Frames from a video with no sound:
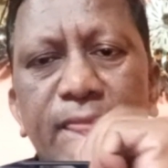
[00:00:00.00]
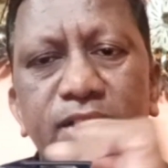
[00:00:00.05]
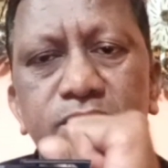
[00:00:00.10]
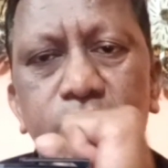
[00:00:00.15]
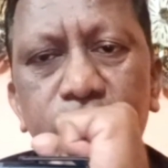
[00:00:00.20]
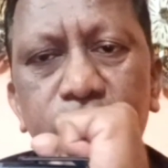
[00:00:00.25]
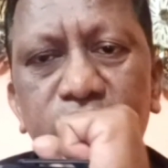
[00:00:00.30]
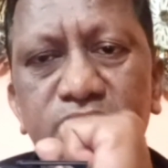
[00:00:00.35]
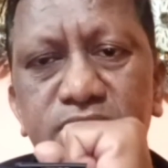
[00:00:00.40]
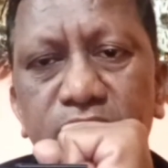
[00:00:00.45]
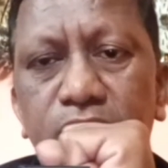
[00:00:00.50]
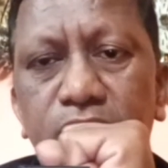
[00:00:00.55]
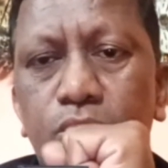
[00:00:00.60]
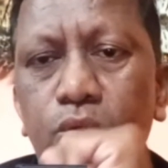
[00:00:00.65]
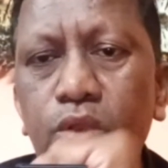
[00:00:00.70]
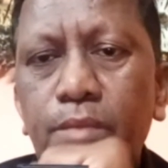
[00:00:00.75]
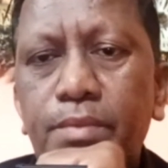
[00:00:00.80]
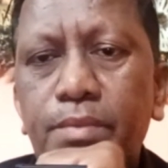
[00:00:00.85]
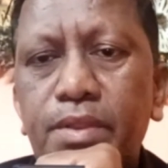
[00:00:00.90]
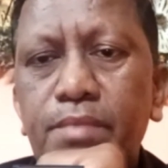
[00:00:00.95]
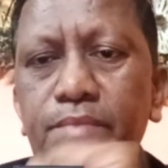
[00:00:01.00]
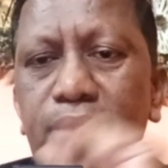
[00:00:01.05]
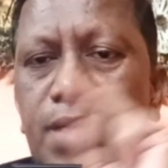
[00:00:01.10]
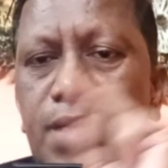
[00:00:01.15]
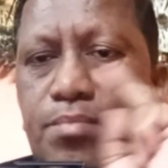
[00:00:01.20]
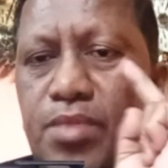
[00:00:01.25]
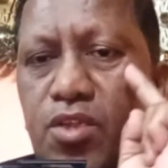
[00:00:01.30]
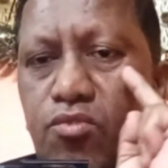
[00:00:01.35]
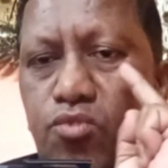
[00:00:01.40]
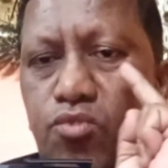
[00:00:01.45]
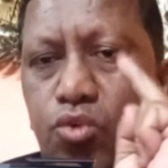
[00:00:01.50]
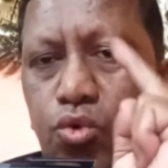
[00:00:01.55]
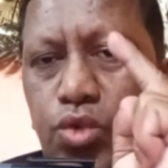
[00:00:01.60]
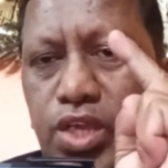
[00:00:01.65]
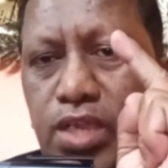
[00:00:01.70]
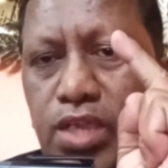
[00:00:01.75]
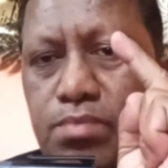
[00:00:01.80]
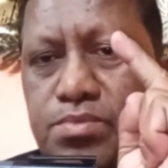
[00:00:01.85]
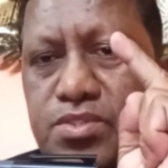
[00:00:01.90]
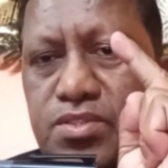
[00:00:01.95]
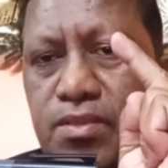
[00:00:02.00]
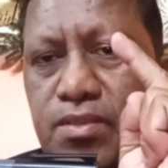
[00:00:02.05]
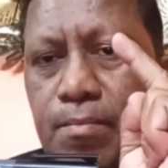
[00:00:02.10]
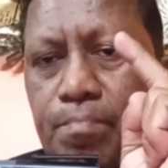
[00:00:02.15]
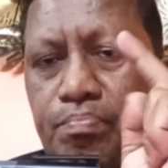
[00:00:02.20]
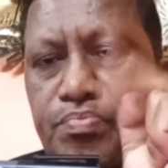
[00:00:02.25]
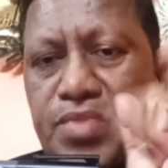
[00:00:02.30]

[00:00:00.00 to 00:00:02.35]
So this equilibrium can be of two types.